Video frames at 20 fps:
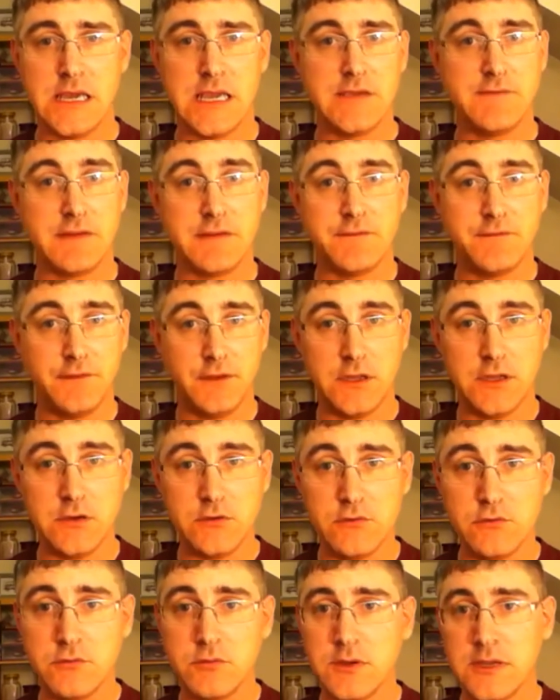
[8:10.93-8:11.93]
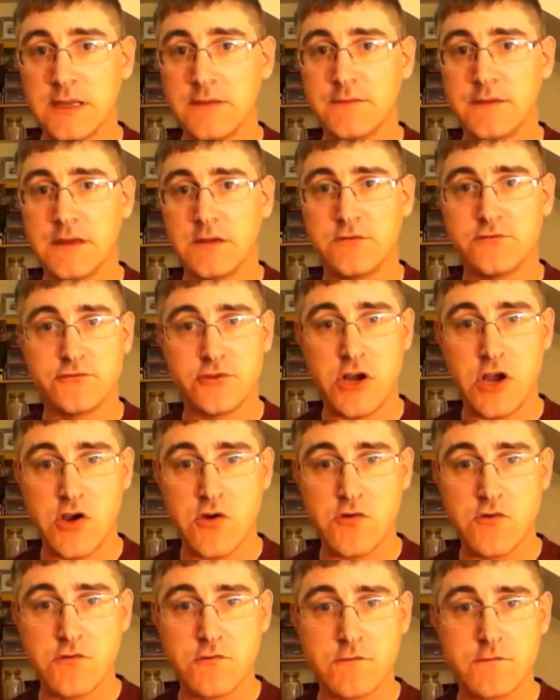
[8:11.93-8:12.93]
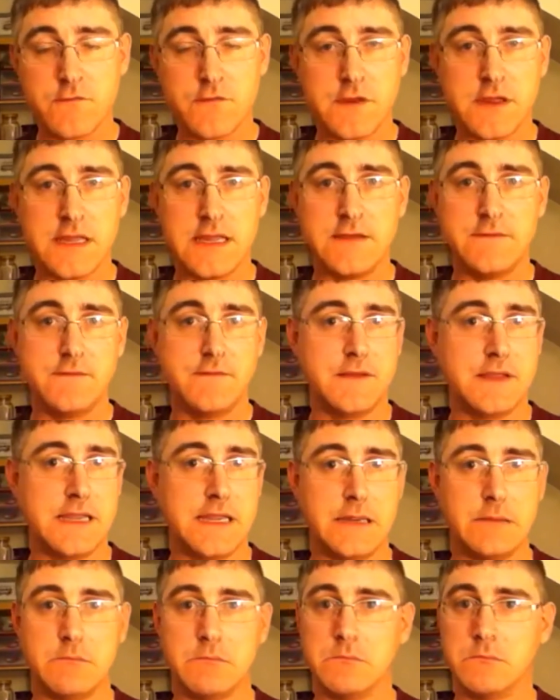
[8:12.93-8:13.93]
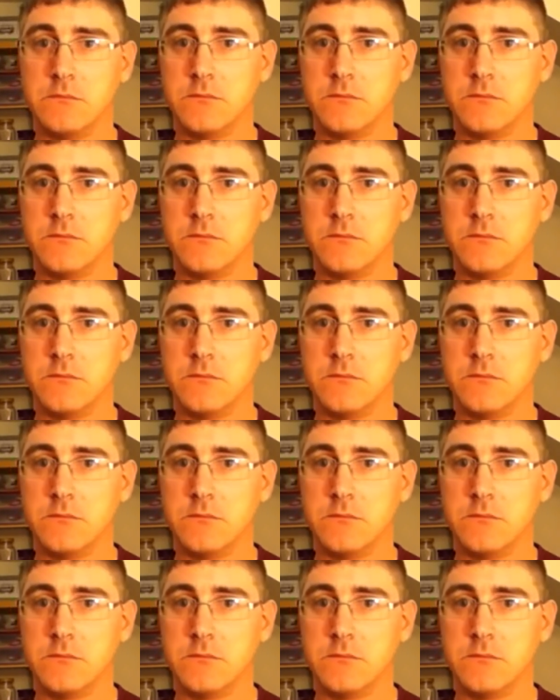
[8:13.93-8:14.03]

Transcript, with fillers: If it flew, if it drove, if it,